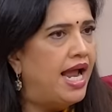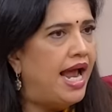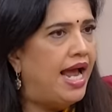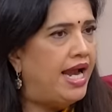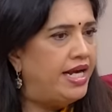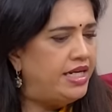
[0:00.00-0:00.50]

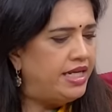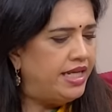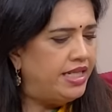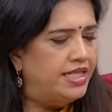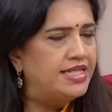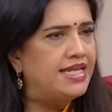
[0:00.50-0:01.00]
And
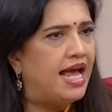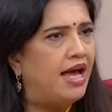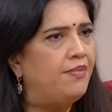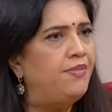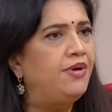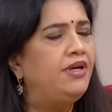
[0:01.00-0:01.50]
in this
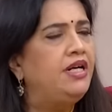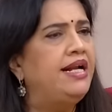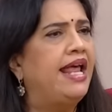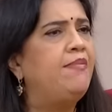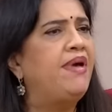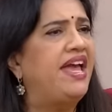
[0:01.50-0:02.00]
app,
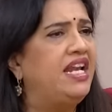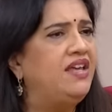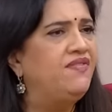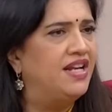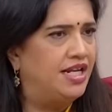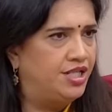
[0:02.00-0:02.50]
name any
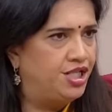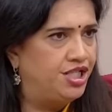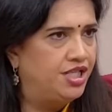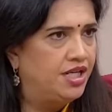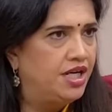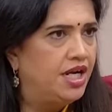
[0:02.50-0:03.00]

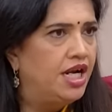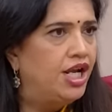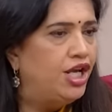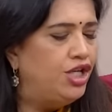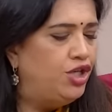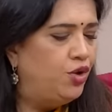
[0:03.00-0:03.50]
village.
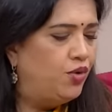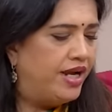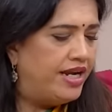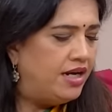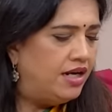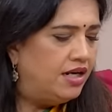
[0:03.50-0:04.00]
You
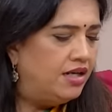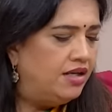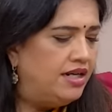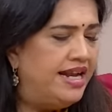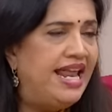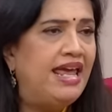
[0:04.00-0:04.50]
can
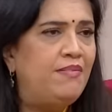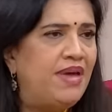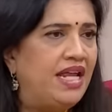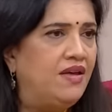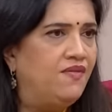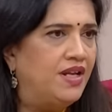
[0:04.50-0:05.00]
name
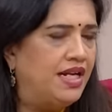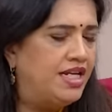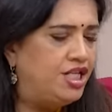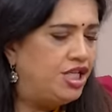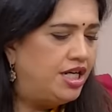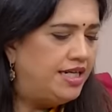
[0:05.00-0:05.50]
any
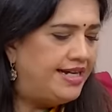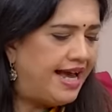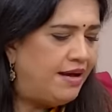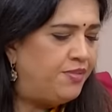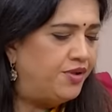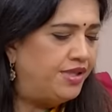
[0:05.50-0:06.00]
village,
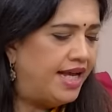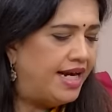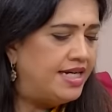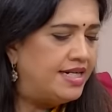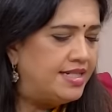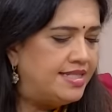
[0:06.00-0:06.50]
tap on
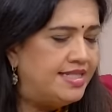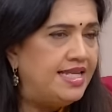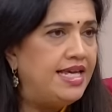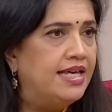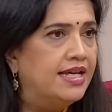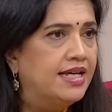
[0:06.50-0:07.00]
that,
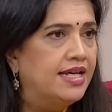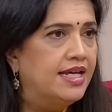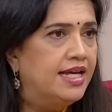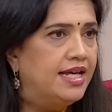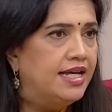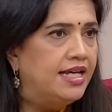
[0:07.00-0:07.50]
see.
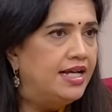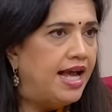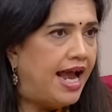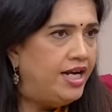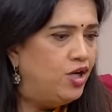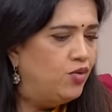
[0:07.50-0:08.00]

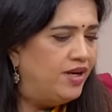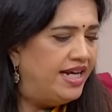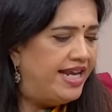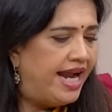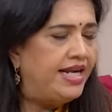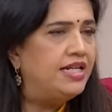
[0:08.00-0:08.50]
And you will
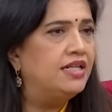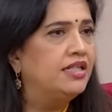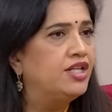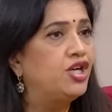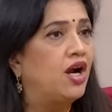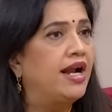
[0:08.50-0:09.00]
get
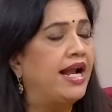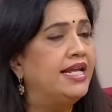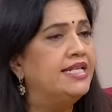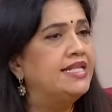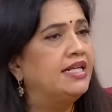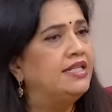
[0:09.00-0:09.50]
the shot. And
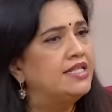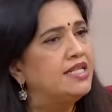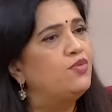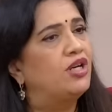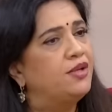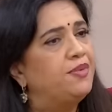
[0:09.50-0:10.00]
he said, this is
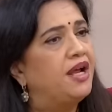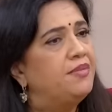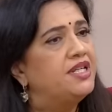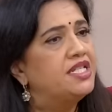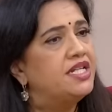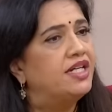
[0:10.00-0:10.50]
what the Prime
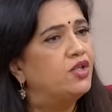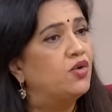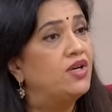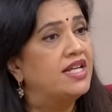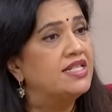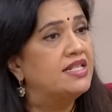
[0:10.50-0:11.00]
Minister had
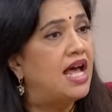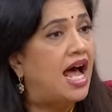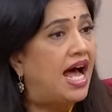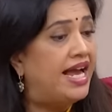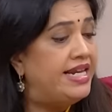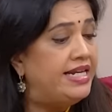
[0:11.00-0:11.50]
told us.
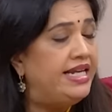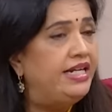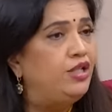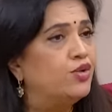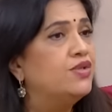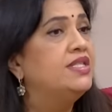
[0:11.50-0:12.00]
I
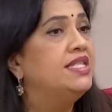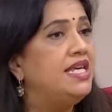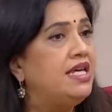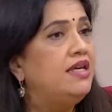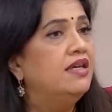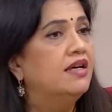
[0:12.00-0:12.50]
need to
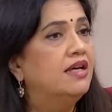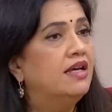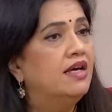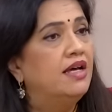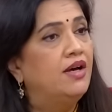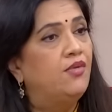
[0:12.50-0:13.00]
see
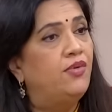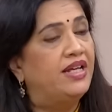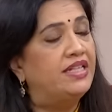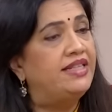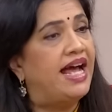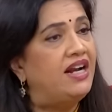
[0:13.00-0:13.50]

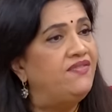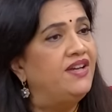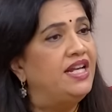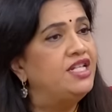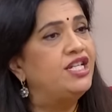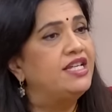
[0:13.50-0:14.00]
whether that
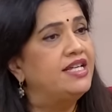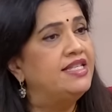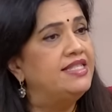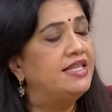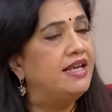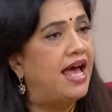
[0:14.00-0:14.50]
village
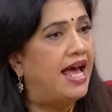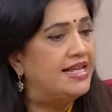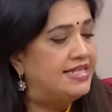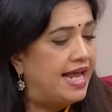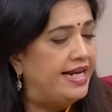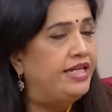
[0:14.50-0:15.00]

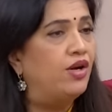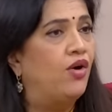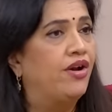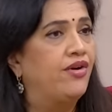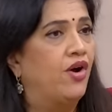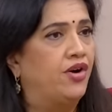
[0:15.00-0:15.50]
has light
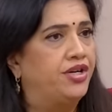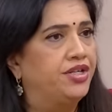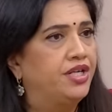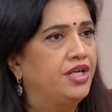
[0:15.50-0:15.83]
or not.